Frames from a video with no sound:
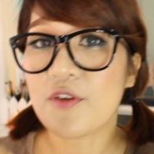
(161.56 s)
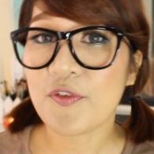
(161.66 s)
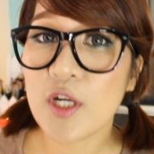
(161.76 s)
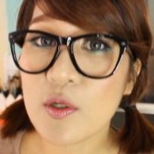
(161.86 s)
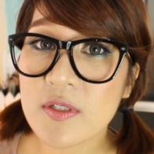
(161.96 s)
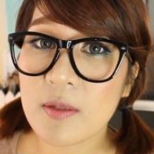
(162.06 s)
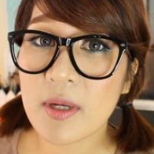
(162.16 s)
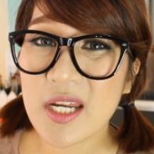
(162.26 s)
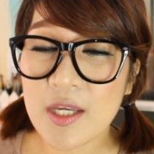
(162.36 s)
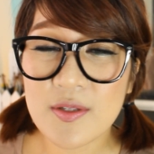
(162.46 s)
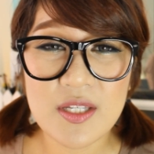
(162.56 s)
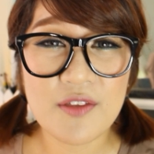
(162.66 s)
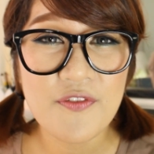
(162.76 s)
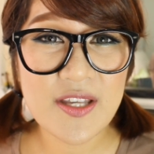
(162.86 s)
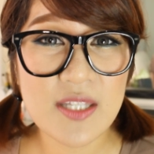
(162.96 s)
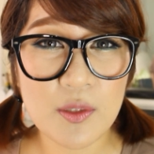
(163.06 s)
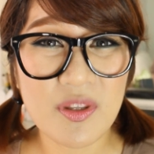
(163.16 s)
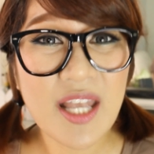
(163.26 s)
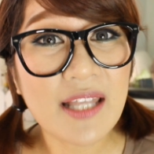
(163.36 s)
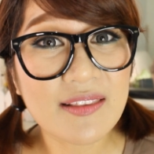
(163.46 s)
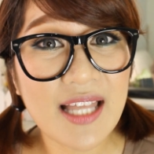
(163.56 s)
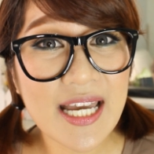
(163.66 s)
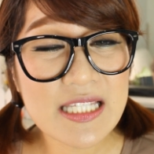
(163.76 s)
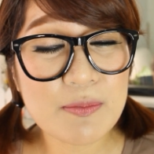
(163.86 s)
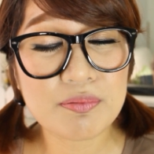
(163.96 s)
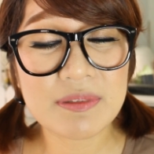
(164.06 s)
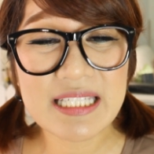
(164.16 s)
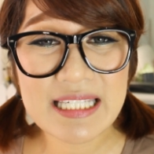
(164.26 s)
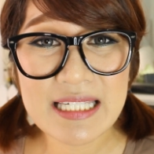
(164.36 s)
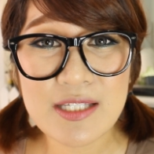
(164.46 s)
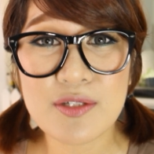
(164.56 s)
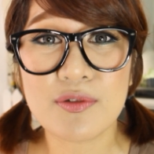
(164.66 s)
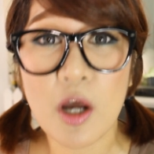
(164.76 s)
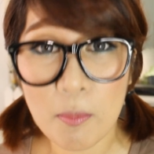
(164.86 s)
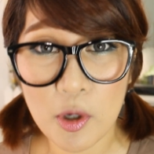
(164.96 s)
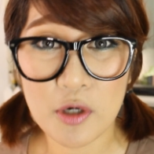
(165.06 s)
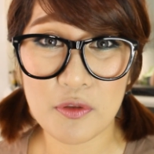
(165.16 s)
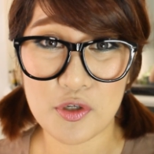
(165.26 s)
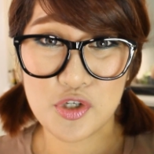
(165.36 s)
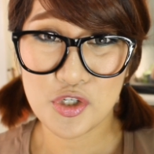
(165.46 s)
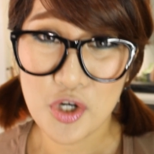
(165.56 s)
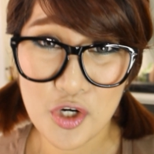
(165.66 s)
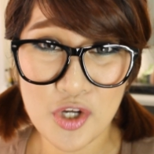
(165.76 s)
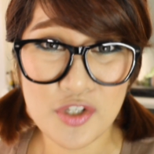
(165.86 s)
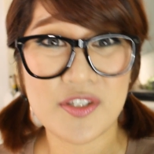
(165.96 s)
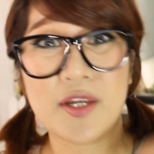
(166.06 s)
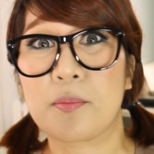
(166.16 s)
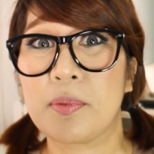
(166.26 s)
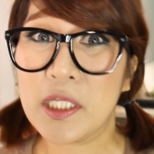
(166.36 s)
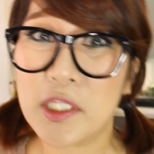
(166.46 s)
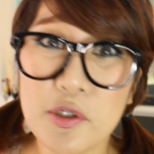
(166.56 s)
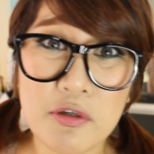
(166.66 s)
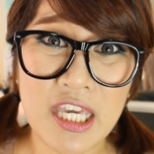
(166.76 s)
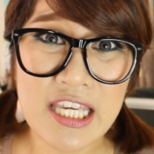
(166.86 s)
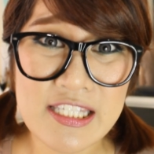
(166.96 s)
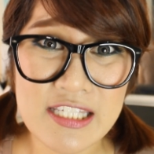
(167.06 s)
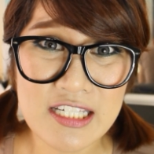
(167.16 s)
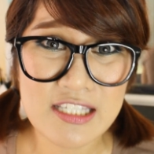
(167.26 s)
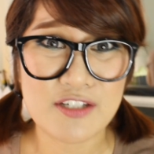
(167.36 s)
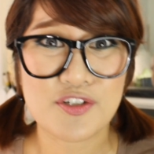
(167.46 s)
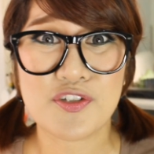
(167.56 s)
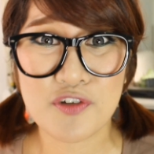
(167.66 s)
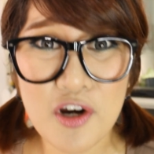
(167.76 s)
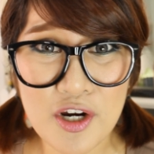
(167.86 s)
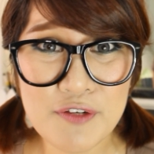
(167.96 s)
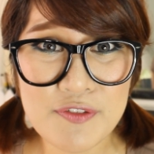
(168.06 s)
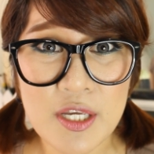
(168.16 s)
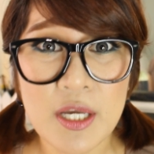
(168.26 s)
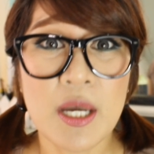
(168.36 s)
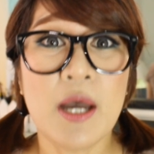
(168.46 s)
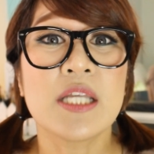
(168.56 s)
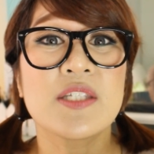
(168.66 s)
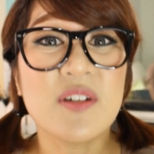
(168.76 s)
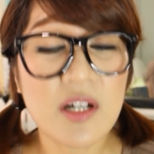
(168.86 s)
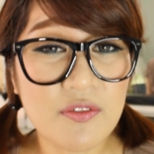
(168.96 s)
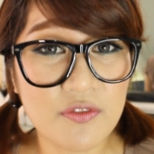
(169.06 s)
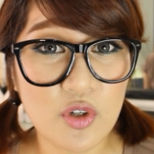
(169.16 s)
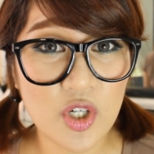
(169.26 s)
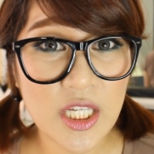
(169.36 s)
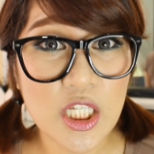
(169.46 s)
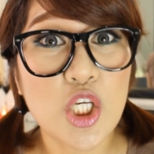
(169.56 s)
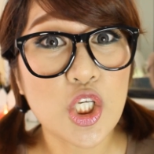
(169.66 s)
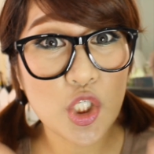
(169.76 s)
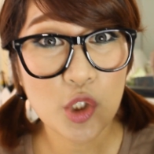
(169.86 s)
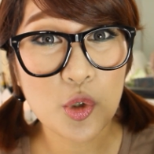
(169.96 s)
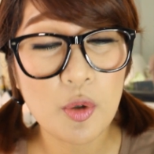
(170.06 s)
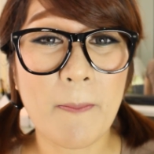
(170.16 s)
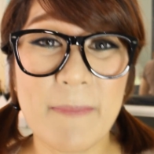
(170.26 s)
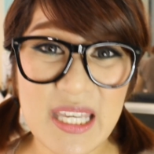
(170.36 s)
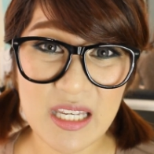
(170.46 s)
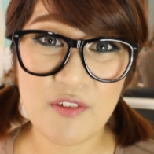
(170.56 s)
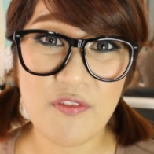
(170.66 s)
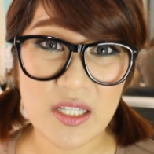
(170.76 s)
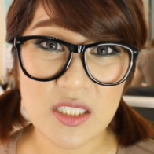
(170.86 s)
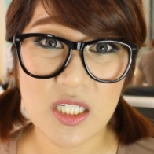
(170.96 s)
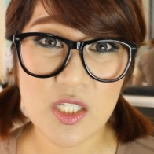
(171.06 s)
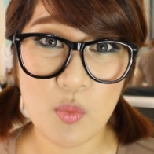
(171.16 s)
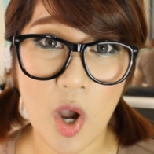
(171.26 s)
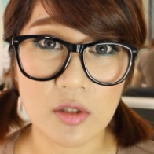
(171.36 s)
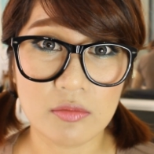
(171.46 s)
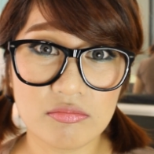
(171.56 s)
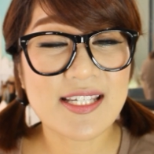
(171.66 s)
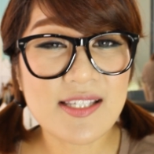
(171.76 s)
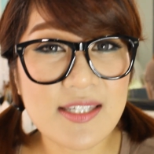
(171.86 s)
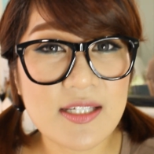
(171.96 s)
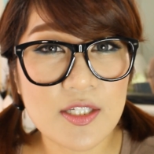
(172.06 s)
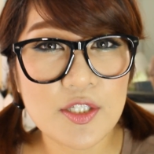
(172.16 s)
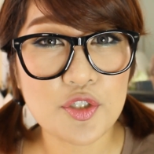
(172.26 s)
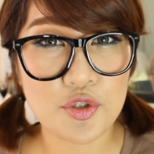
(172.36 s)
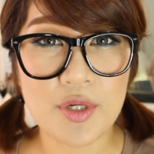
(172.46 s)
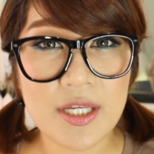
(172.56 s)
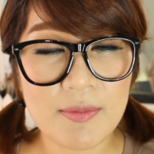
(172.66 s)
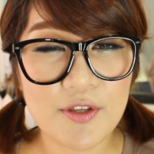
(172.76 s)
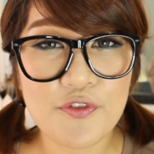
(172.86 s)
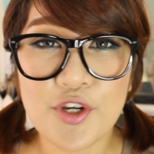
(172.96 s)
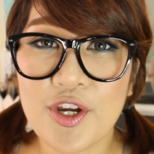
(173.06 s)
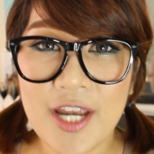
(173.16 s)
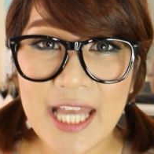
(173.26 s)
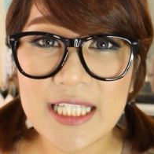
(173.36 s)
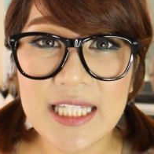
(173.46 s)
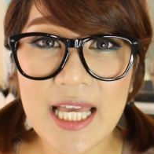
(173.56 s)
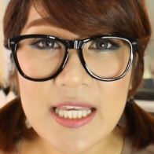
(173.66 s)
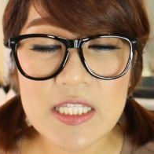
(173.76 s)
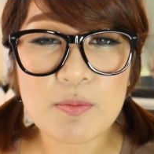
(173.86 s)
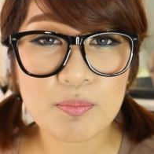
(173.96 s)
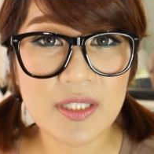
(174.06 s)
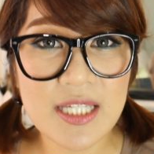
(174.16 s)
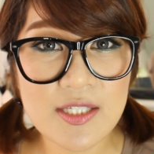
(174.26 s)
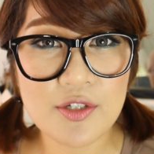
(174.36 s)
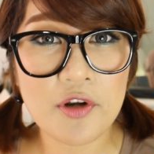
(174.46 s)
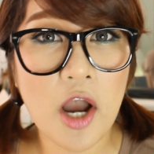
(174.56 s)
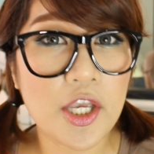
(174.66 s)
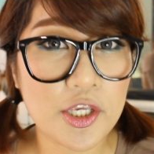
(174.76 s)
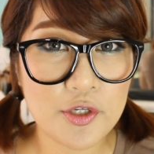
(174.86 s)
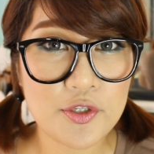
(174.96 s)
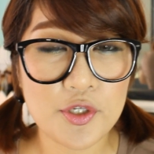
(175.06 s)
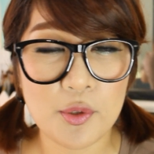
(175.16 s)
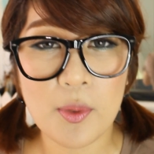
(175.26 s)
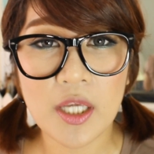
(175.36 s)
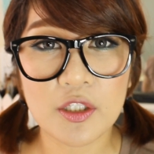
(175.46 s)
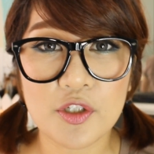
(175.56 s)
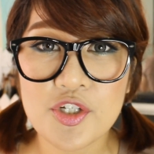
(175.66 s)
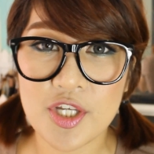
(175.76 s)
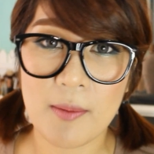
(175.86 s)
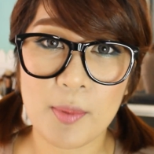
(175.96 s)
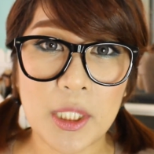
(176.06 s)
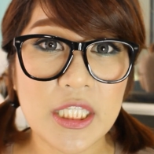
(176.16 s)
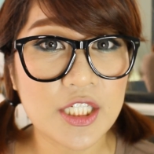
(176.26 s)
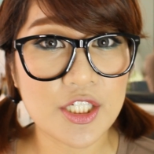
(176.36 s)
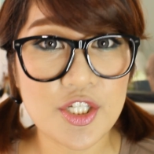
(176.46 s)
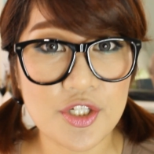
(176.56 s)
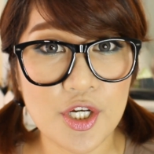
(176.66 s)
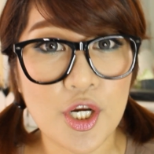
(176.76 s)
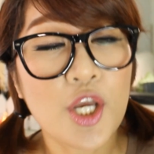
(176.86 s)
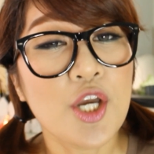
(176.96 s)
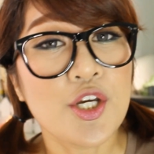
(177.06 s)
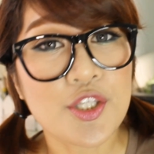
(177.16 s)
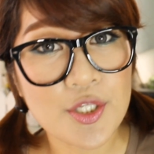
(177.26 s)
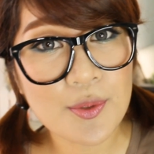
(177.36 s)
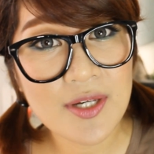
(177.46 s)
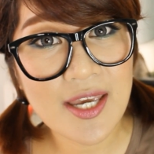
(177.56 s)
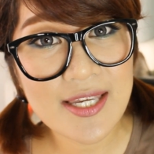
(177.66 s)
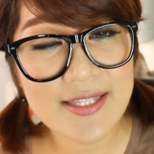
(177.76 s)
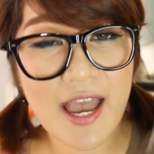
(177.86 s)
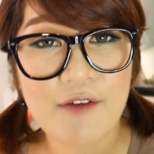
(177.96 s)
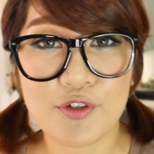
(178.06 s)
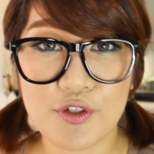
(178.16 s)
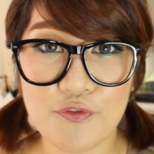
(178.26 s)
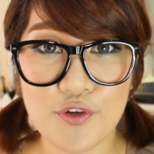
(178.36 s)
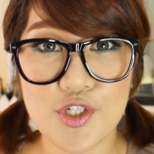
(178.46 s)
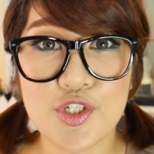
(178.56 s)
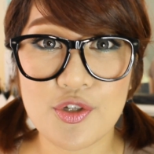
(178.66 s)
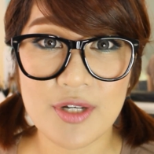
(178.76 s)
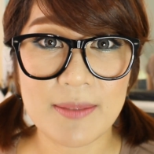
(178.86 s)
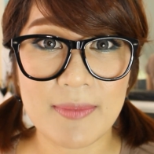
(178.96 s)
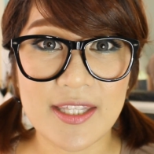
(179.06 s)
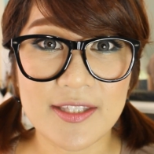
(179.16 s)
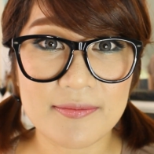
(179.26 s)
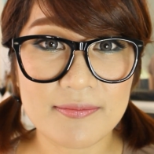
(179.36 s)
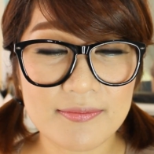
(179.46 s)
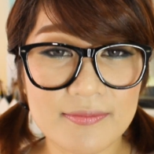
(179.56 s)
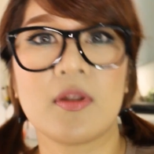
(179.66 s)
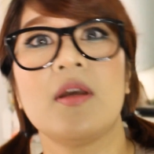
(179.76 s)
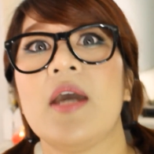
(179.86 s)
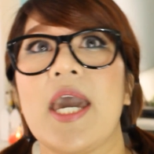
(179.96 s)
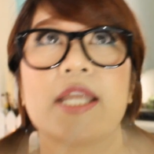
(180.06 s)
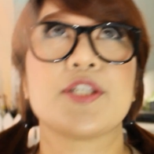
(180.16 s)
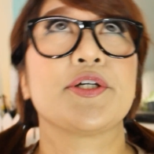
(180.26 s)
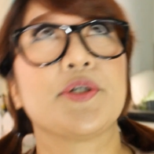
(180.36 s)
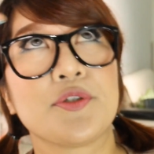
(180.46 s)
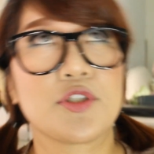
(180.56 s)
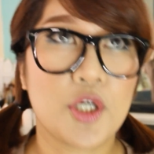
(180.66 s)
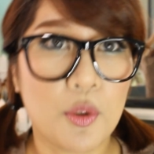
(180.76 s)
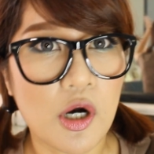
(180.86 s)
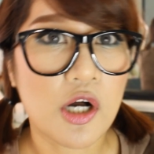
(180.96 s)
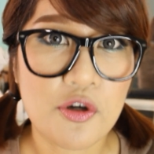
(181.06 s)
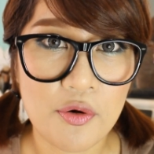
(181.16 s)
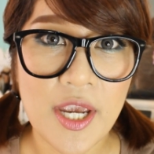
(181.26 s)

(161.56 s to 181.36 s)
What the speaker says: If you know somebody who's infested with head lice, please do not borrow their shirts, their pillowcases, their scarves to avoid you being infected as well. Since this is a treatment for your head lice, please do not use your regular shampoo and conditioner 2 days after the first treatment. And don't go all